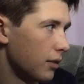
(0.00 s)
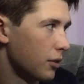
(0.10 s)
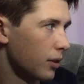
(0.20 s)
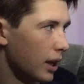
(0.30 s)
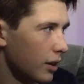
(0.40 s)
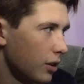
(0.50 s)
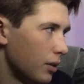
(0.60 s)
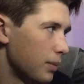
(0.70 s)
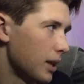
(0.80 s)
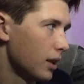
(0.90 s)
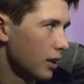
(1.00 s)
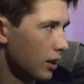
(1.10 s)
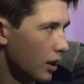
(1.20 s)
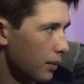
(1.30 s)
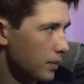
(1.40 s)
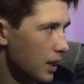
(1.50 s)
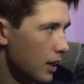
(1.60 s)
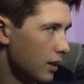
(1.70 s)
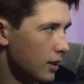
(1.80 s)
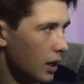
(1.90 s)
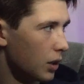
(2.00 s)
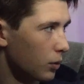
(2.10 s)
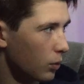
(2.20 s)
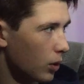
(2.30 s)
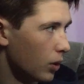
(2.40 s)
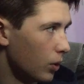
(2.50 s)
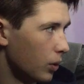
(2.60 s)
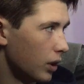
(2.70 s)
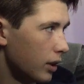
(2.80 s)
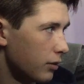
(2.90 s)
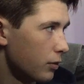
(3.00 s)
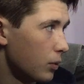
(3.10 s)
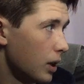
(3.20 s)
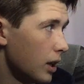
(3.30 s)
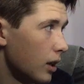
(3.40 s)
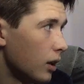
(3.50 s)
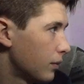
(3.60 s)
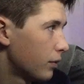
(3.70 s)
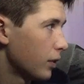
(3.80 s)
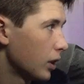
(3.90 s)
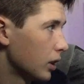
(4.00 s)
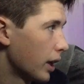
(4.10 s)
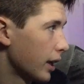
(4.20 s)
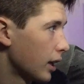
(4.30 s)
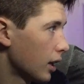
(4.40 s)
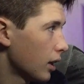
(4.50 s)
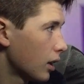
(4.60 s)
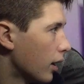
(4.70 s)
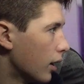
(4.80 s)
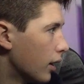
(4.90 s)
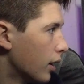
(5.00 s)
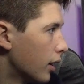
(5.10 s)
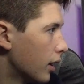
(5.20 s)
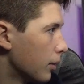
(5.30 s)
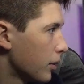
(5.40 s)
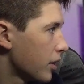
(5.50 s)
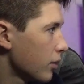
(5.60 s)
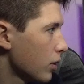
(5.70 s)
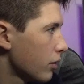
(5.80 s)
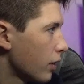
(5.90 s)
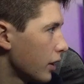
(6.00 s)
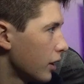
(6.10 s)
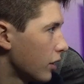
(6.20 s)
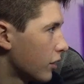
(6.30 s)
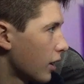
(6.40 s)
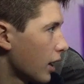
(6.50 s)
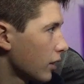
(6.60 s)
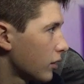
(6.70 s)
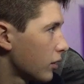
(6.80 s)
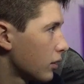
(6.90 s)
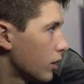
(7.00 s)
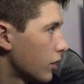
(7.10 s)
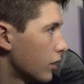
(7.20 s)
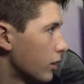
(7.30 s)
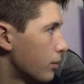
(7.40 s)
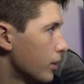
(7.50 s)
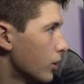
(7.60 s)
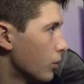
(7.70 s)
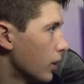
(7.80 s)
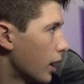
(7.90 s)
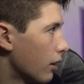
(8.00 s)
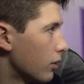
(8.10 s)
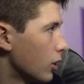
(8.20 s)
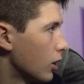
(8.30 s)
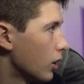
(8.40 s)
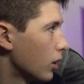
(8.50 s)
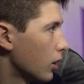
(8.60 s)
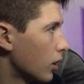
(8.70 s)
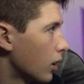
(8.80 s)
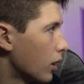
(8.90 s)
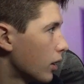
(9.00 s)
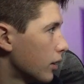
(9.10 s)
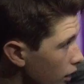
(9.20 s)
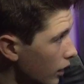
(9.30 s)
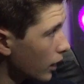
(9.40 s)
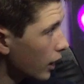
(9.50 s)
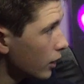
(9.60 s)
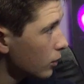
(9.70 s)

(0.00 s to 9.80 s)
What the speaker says: so that could be updated down the road if we feel like it. Let's see if we can find the exact CPU we have in here. Yeah, I